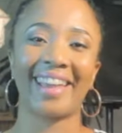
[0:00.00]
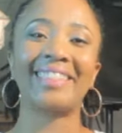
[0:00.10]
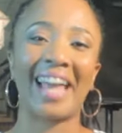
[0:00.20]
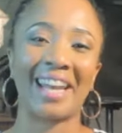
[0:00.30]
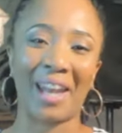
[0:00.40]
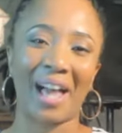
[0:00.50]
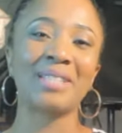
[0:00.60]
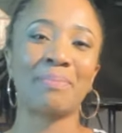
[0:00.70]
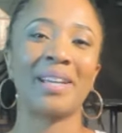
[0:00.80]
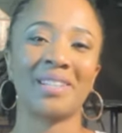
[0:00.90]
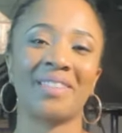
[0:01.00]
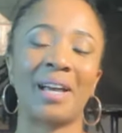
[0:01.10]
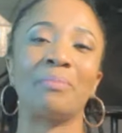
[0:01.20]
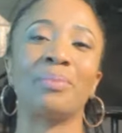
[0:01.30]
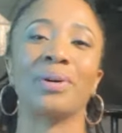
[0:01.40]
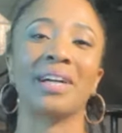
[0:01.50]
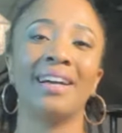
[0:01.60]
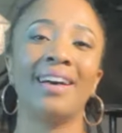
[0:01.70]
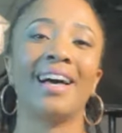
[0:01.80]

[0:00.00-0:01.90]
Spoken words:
get that last page of that book,